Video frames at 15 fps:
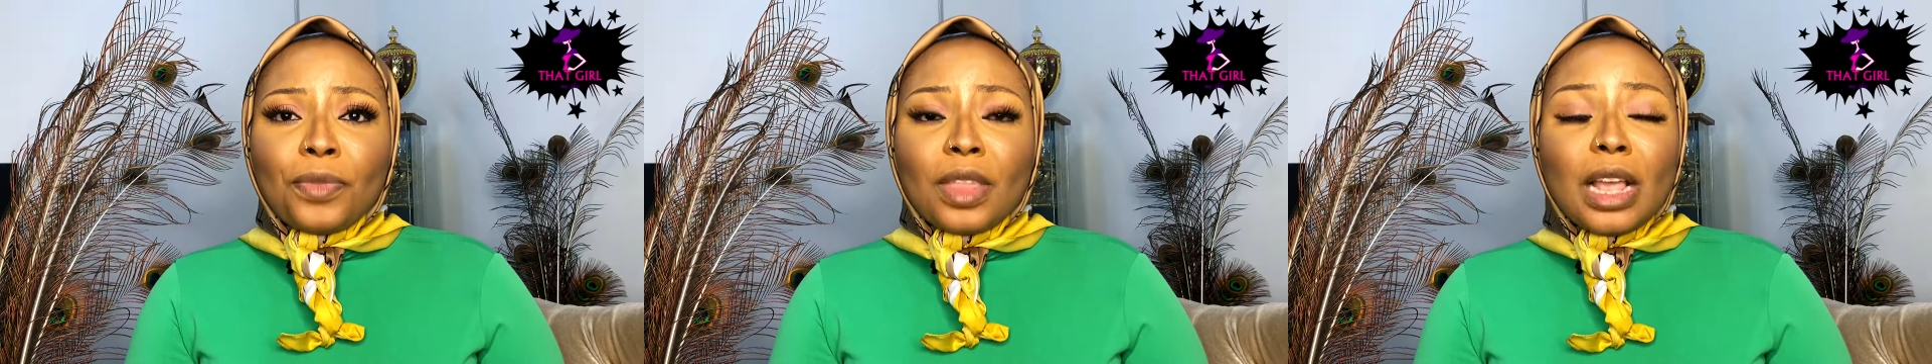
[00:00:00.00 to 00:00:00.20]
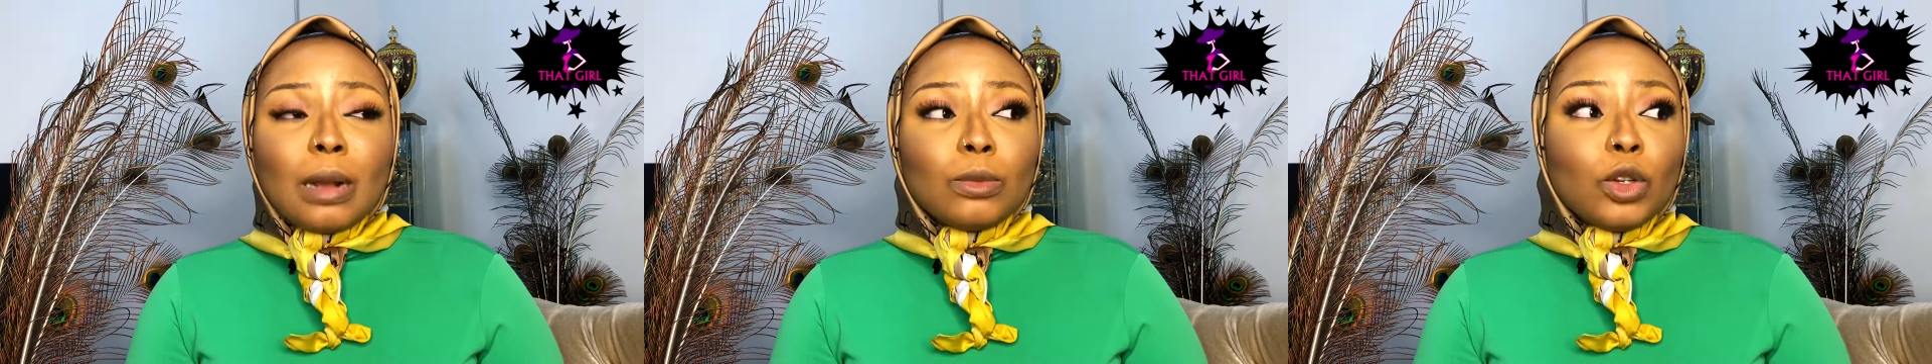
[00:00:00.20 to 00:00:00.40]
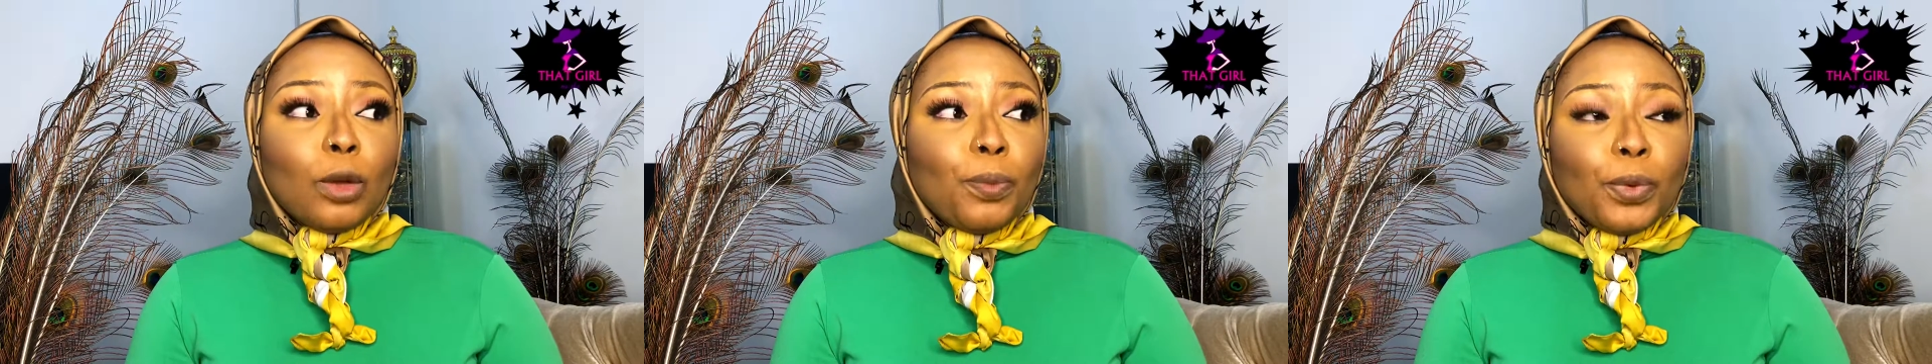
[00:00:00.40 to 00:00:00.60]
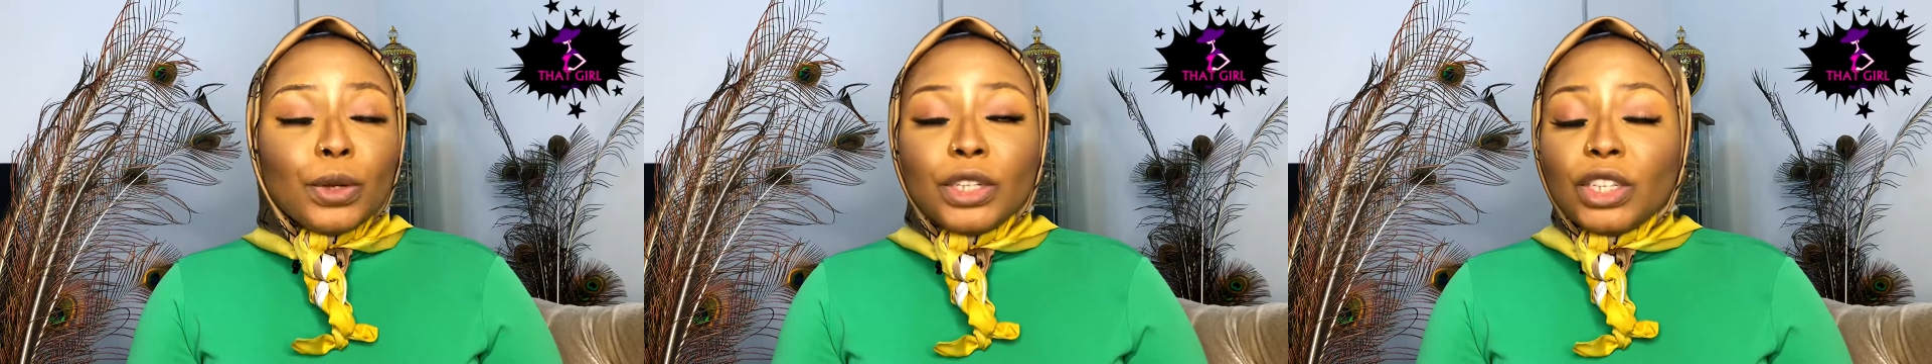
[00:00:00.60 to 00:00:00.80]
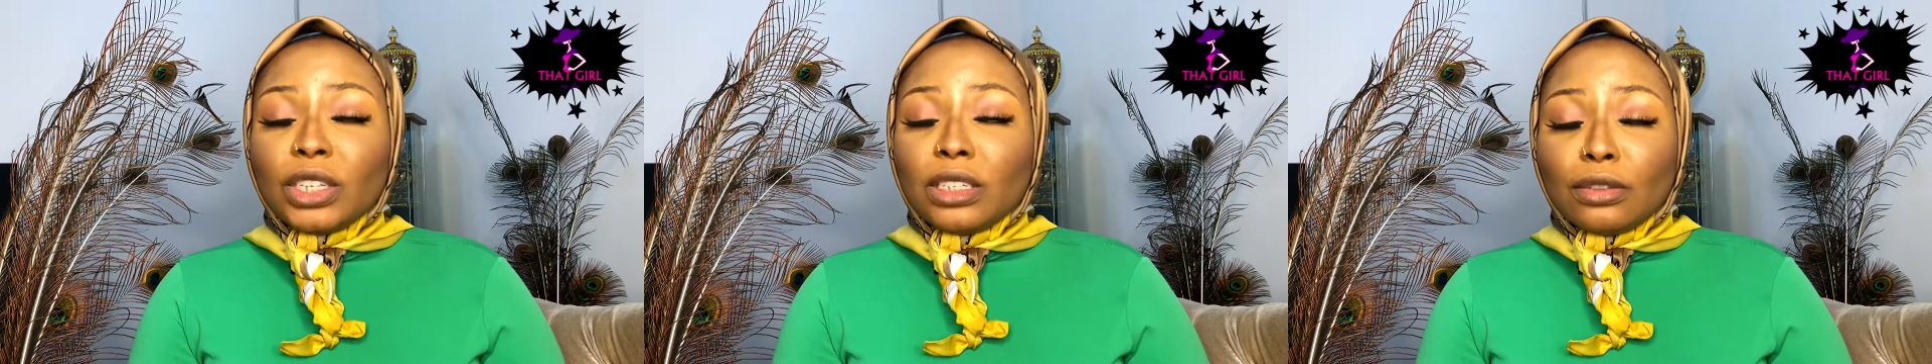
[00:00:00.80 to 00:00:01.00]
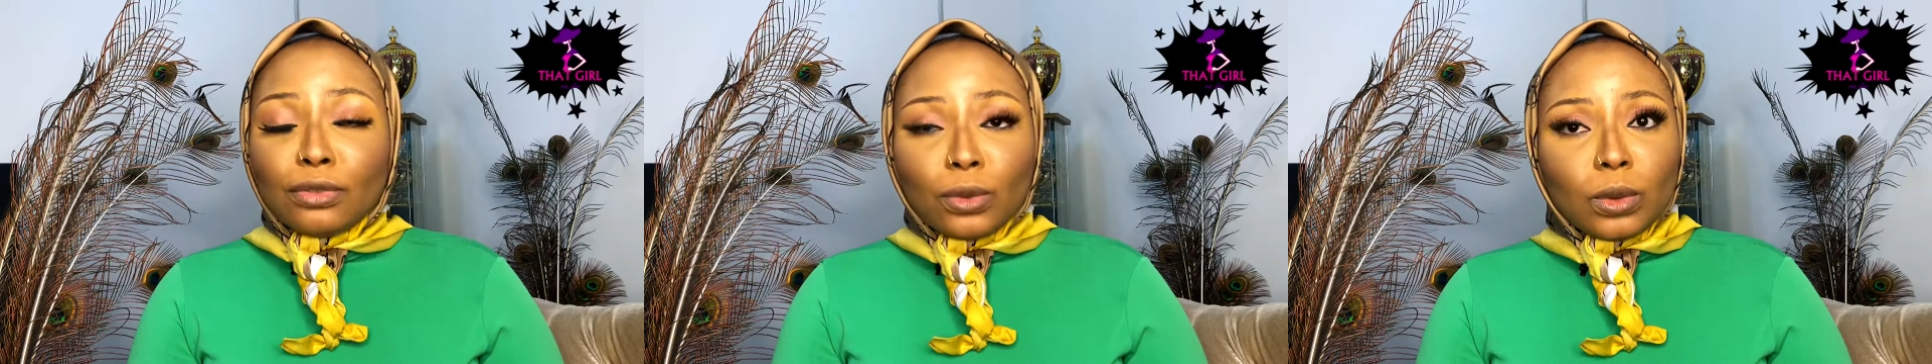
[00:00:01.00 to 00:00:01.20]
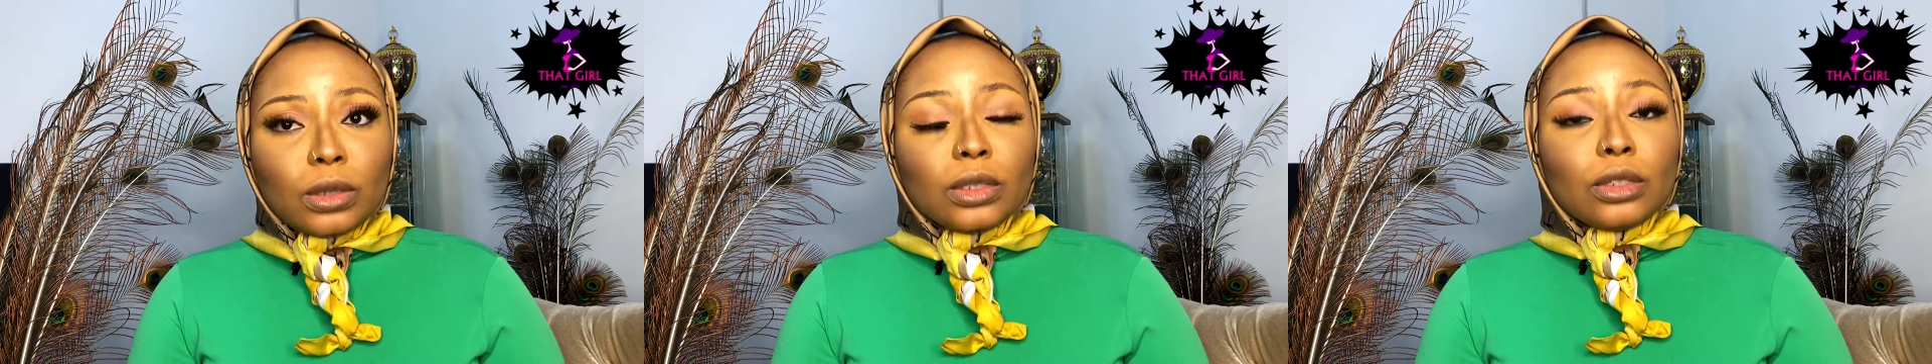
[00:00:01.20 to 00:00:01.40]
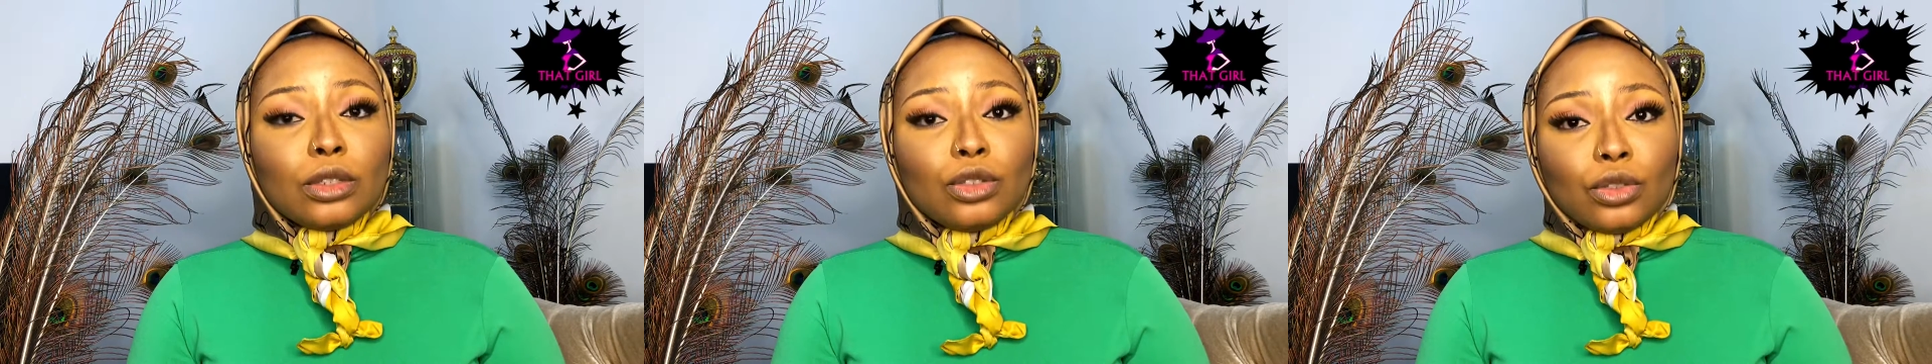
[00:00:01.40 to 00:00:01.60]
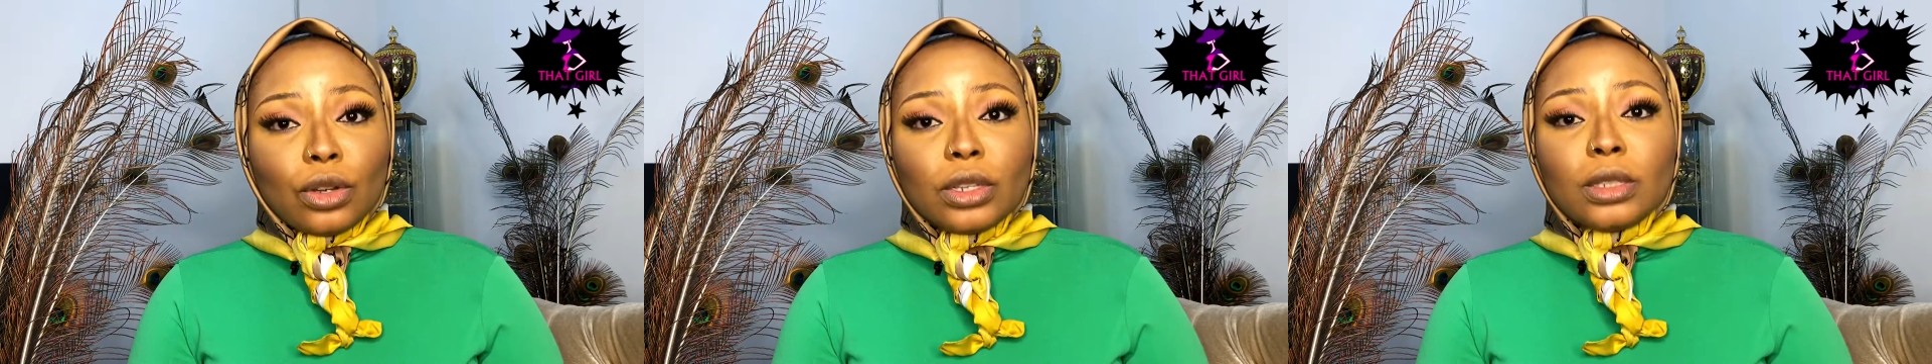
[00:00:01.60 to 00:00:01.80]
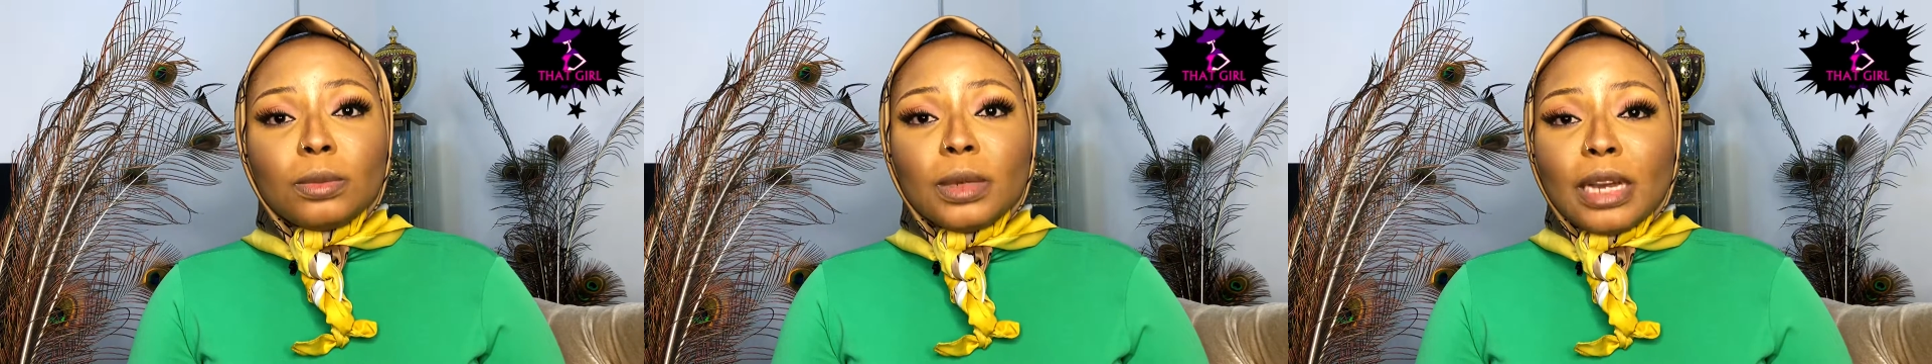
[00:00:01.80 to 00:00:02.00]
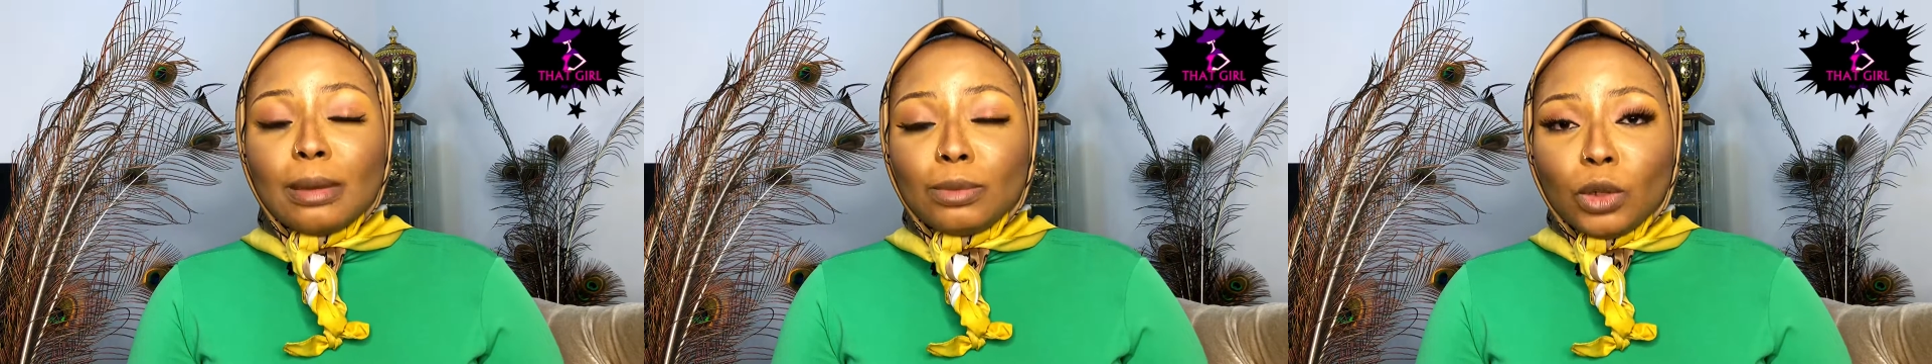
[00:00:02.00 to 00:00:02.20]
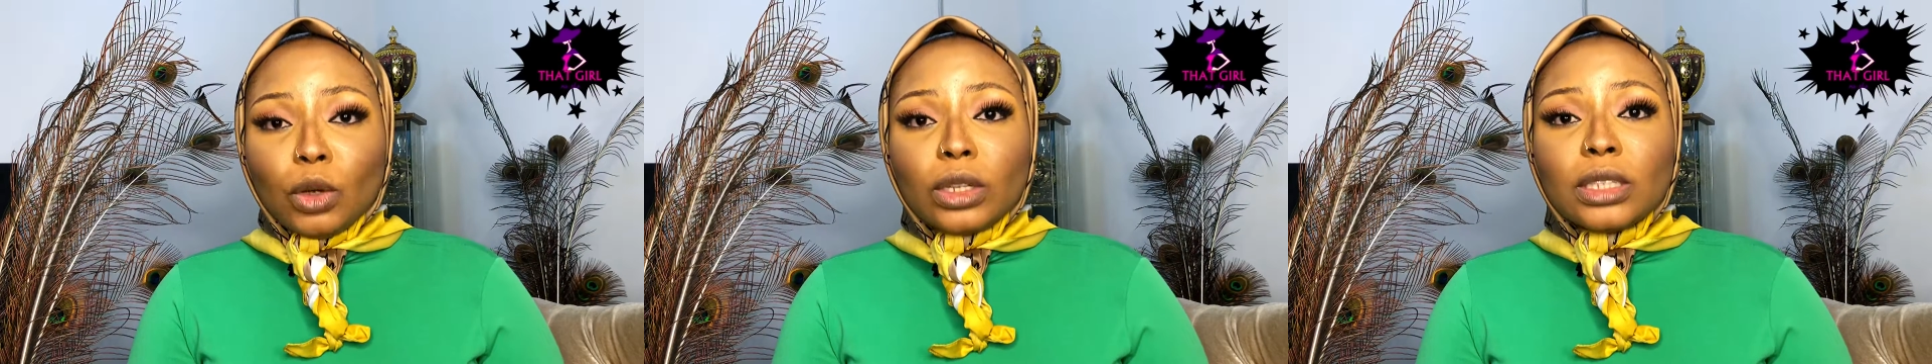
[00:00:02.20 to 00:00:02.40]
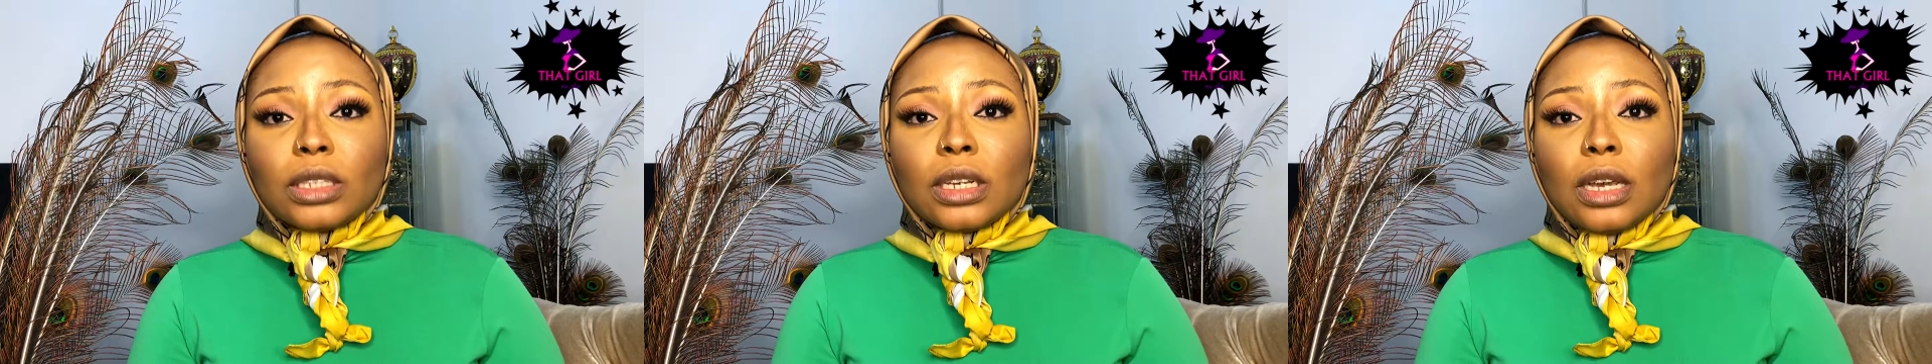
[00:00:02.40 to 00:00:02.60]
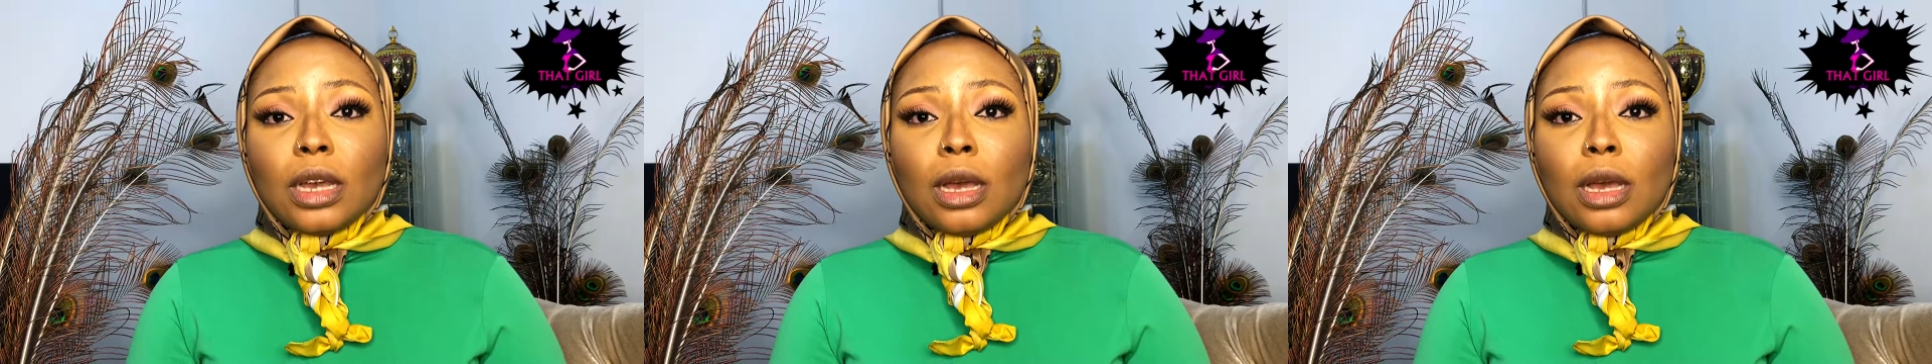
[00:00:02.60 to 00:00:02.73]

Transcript: Now, I'm not preaching divorce. Trust me, I'm not.